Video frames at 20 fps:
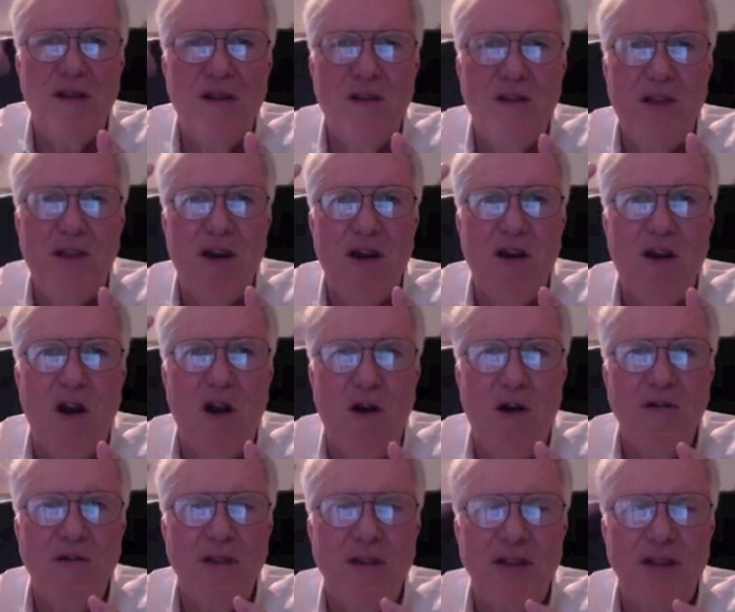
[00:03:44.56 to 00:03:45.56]

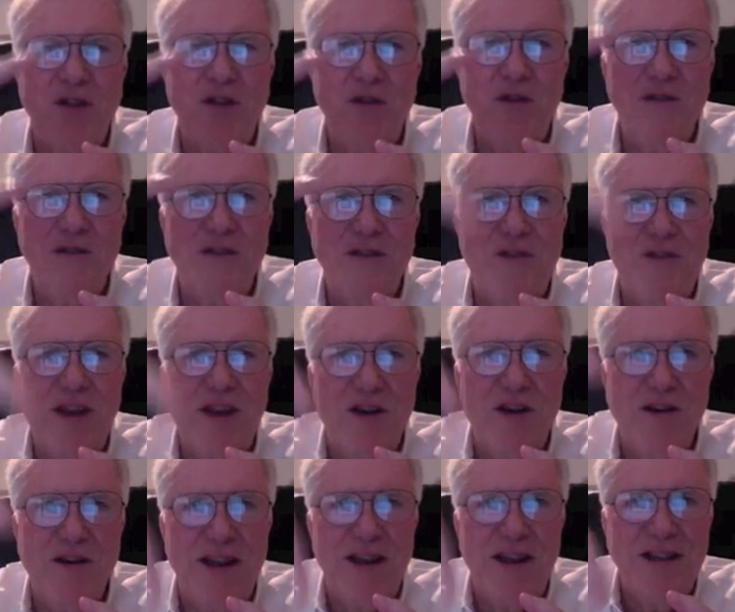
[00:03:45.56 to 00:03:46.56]
the student's
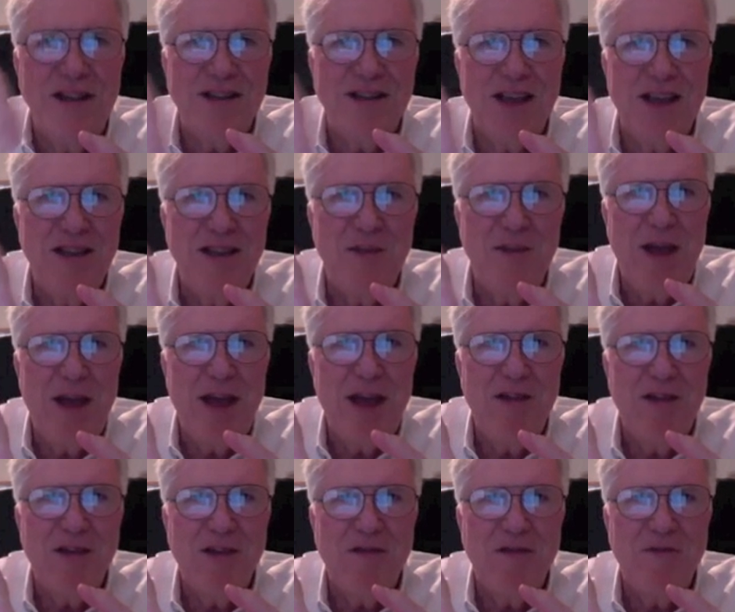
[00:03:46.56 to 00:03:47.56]
finger inside the
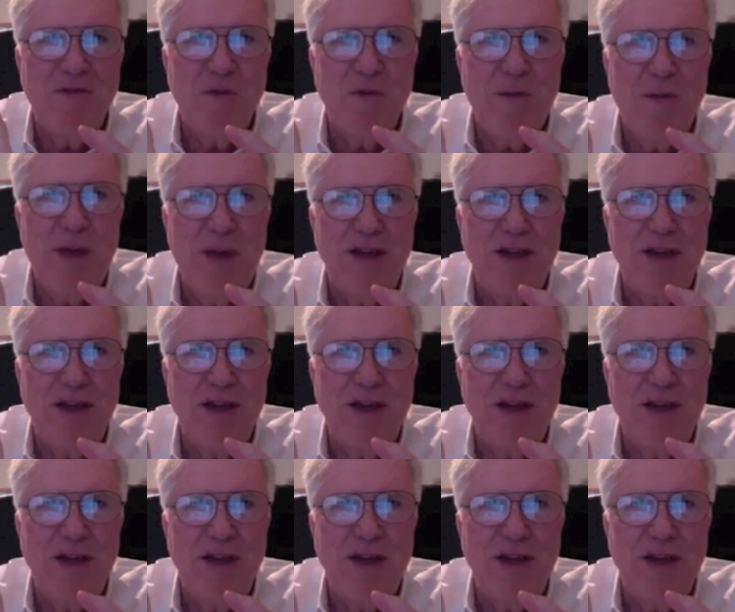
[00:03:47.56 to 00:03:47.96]
mouth of the robot?